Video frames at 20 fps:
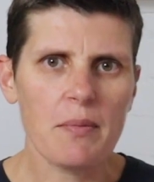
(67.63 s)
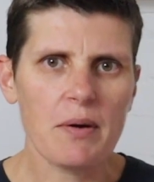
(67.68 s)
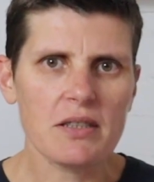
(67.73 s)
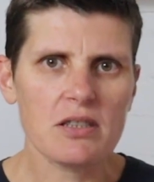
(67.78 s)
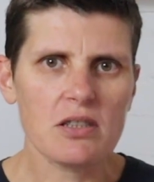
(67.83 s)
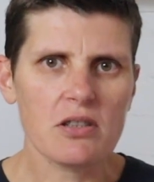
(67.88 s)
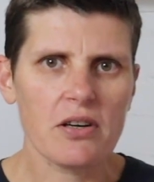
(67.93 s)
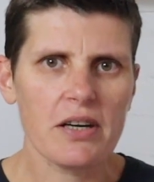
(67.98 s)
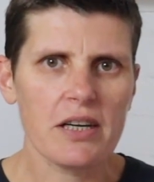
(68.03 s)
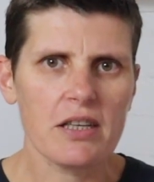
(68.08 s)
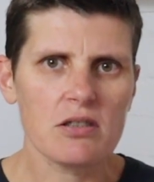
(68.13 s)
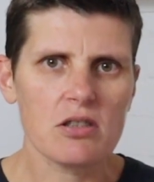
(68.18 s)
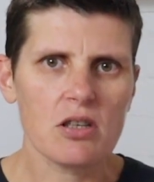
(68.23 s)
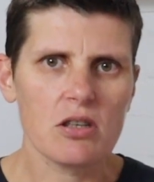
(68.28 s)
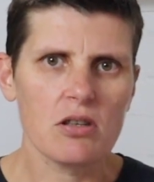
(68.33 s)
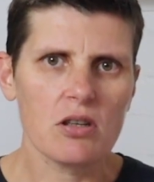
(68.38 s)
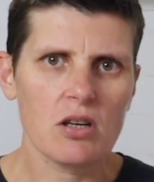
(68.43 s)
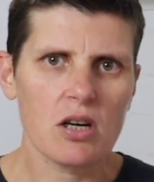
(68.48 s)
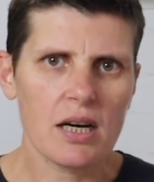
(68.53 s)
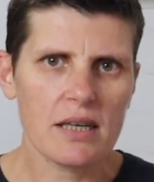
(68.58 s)
my screen so
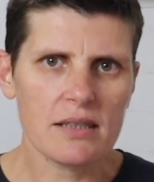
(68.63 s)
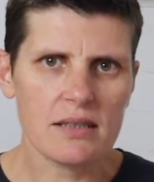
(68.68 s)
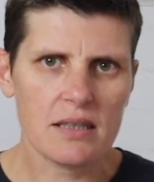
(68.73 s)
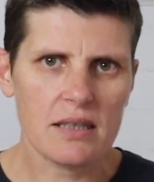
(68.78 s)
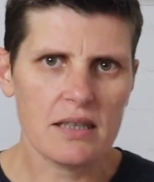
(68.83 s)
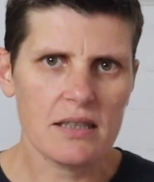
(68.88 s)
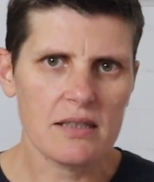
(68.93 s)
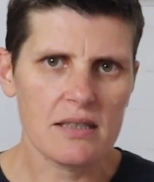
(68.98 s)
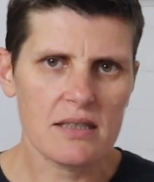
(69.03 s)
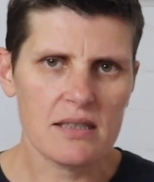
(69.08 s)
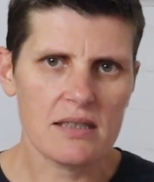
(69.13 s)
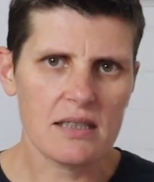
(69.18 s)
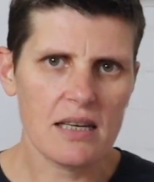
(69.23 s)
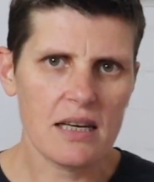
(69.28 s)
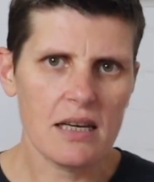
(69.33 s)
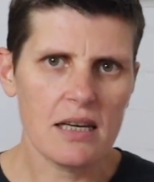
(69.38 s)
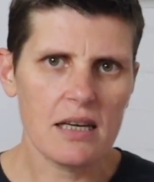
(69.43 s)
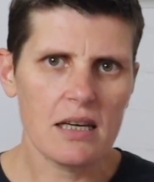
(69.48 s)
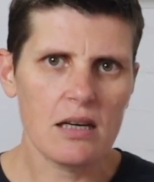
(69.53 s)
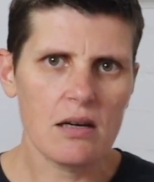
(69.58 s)
you guys can
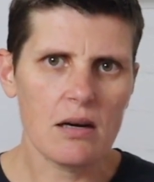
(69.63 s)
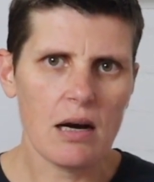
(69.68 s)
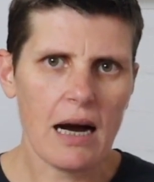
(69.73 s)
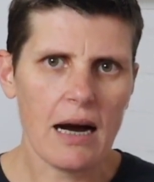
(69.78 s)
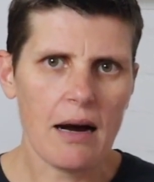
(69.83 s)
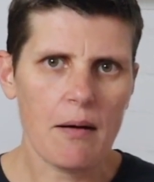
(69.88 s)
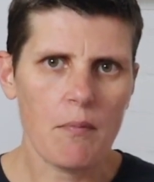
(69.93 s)
see